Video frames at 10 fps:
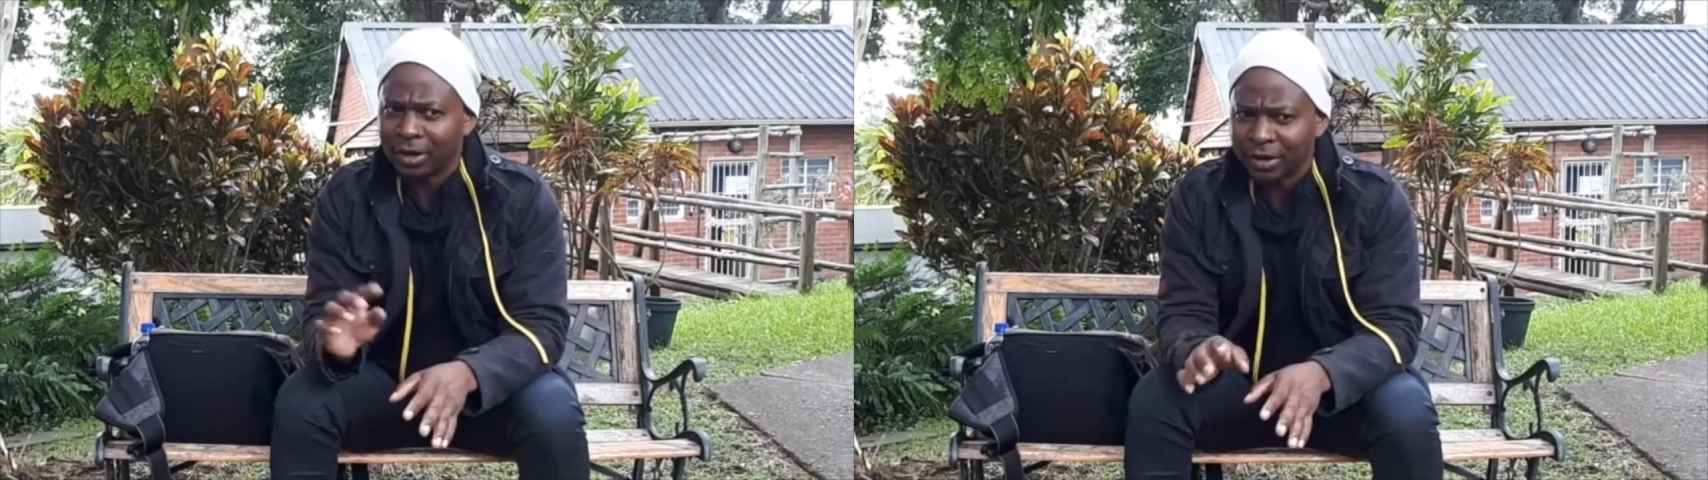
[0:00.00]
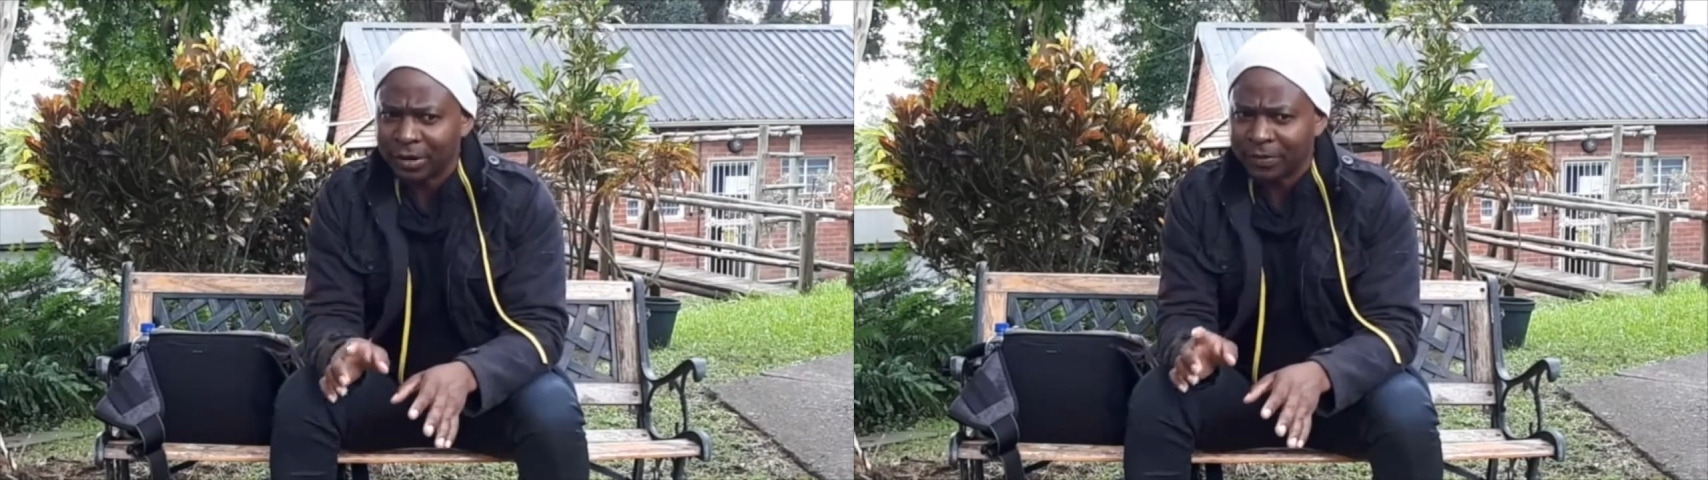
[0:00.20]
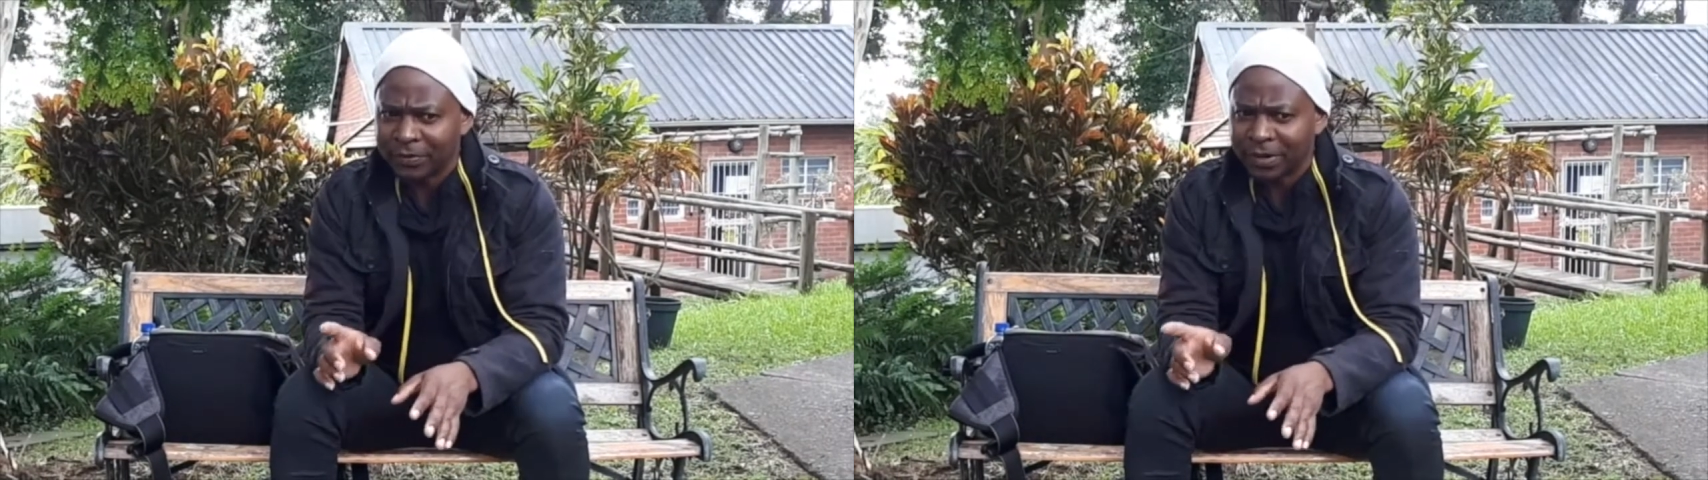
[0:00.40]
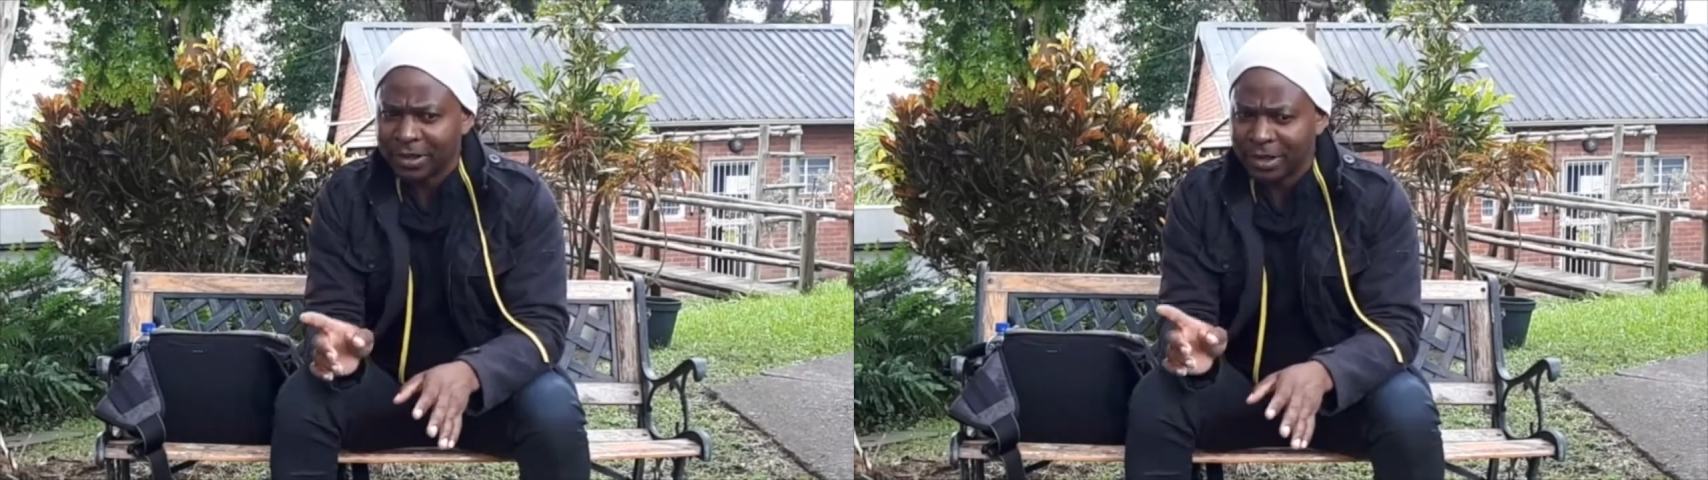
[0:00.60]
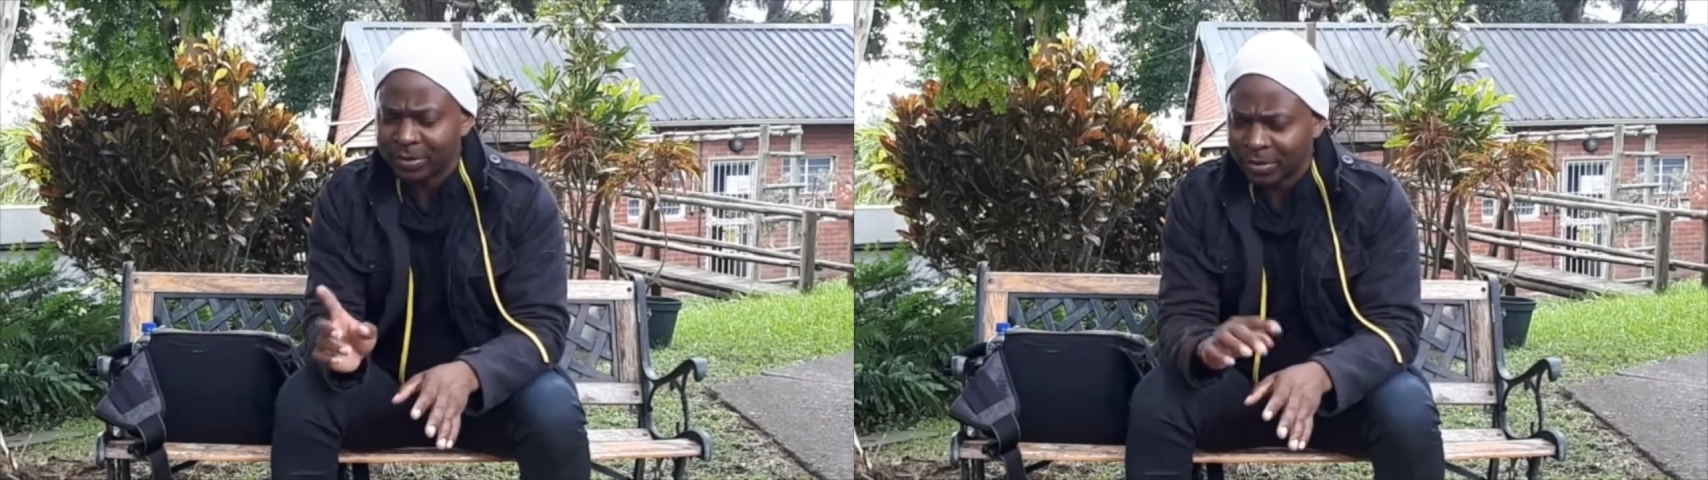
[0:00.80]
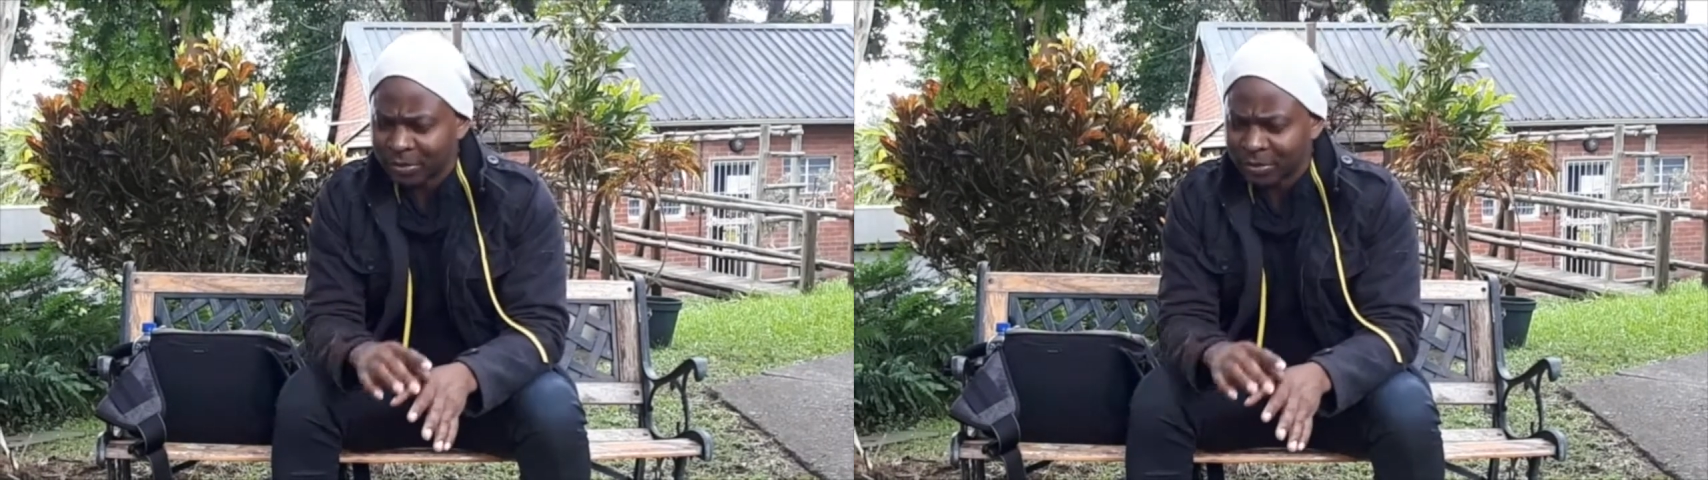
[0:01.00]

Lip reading: a VW,